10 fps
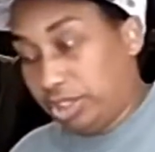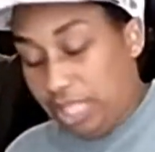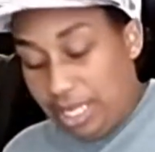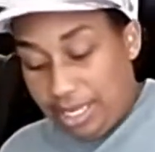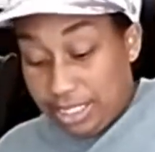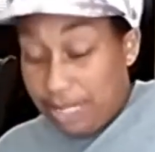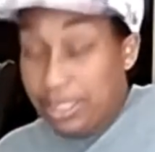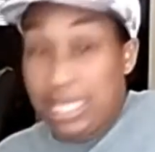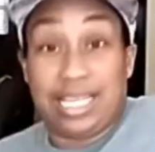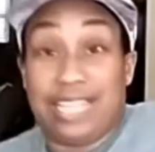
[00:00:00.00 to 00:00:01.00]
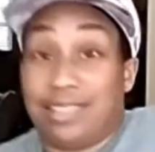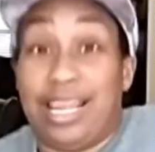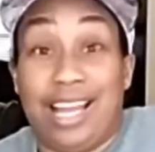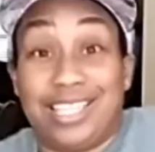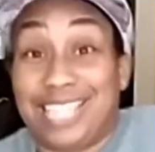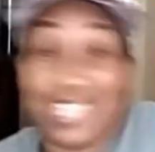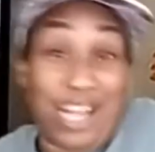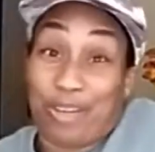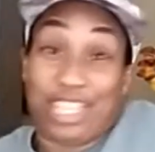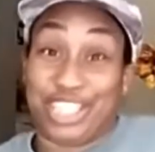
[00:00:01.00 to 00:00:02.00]
Geez, it, it, yes, it's
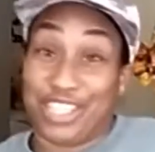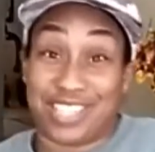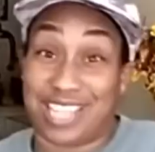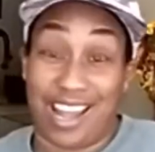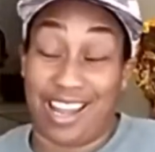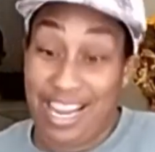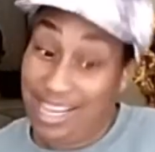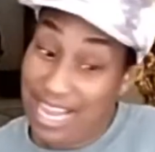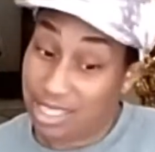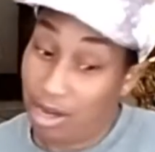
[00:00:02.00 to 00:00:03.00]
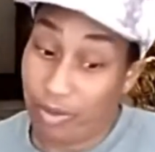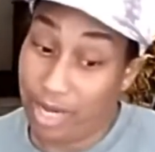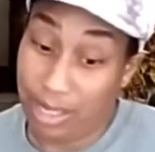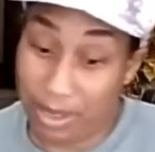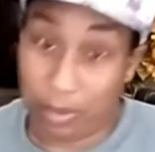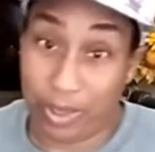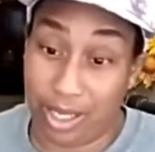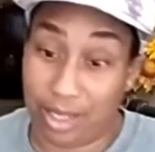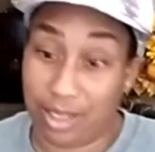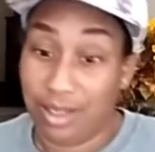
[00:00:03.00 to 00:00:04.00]
only Tuesday, and it has already been a
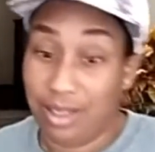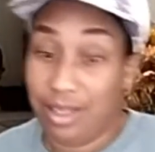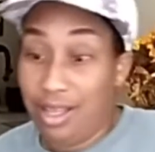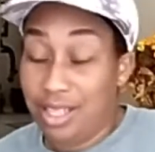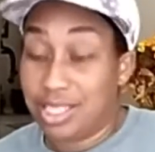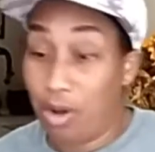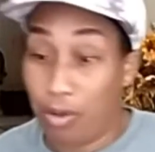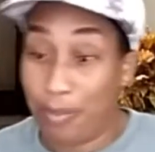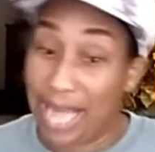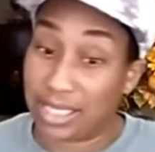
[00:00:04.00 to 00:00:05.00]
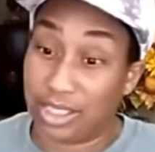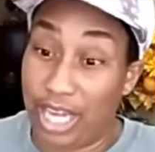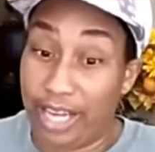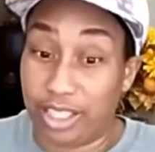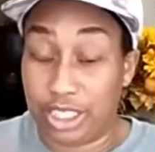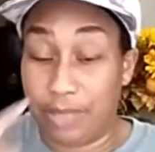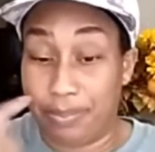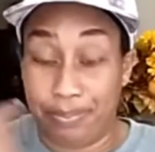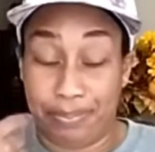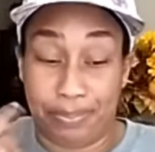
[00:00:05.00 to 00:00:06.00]
week. So back to Jada,
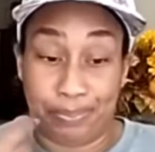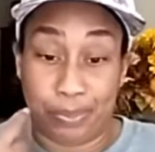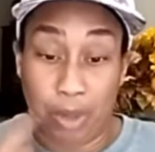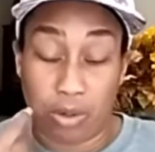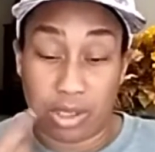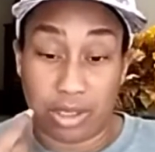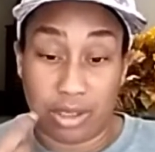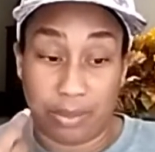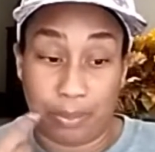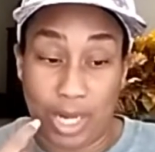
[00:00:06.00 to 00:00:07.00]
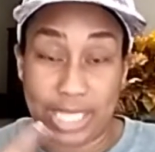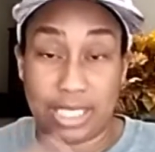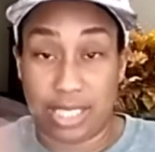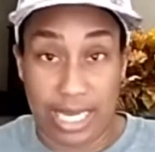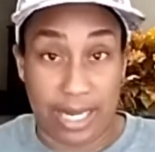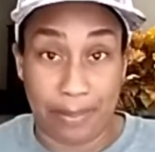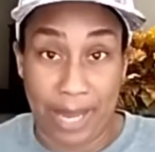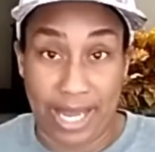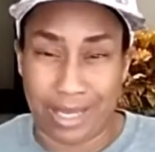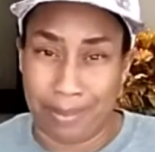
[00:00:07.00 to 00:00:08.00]
she broke her braces eating
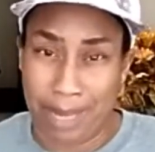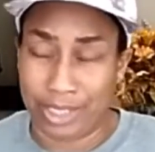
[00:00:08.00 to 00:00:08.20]
bacon,